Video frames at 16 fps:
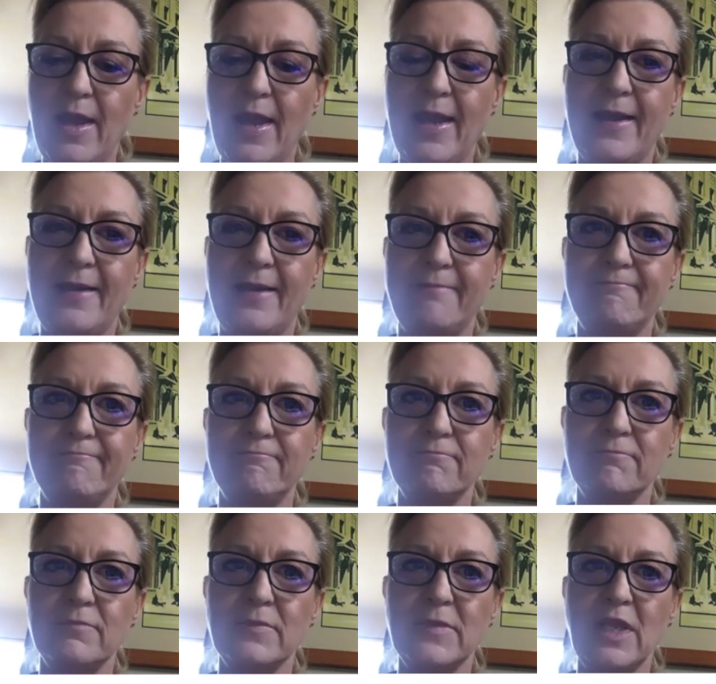
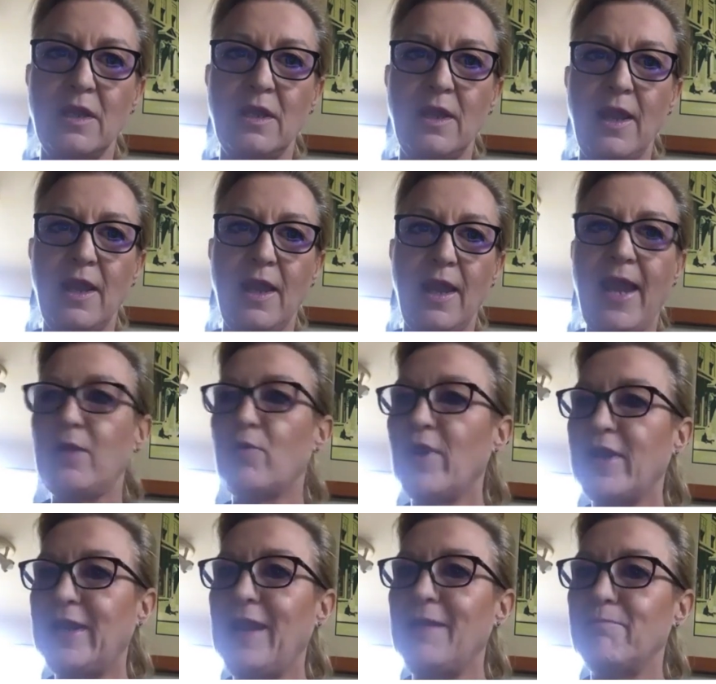how do
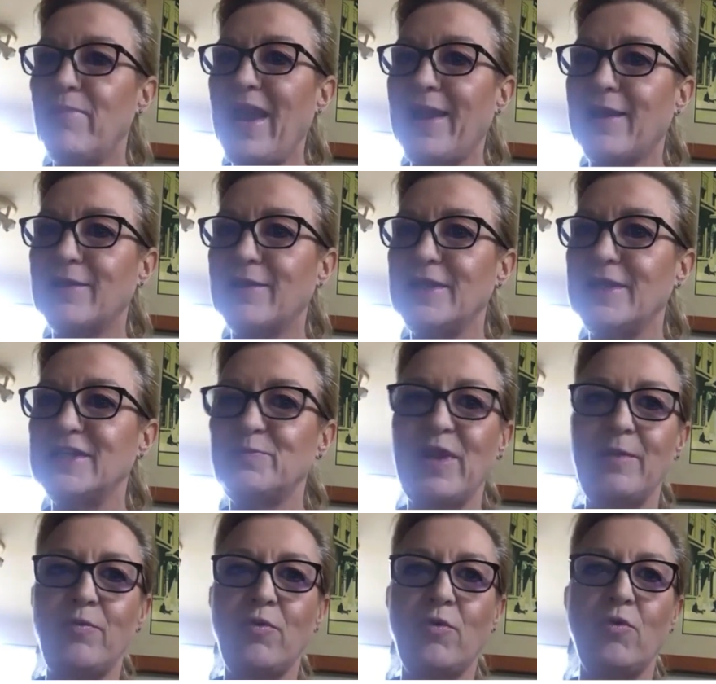I get back at these
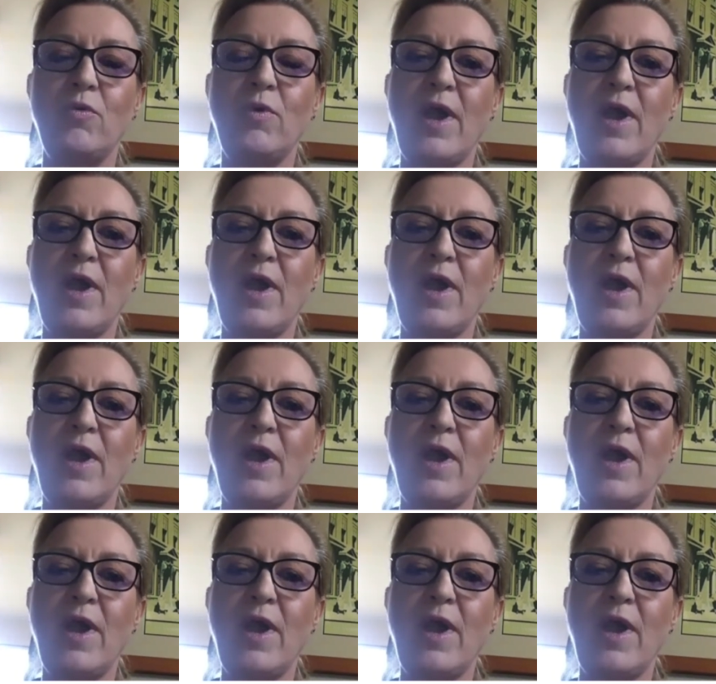people?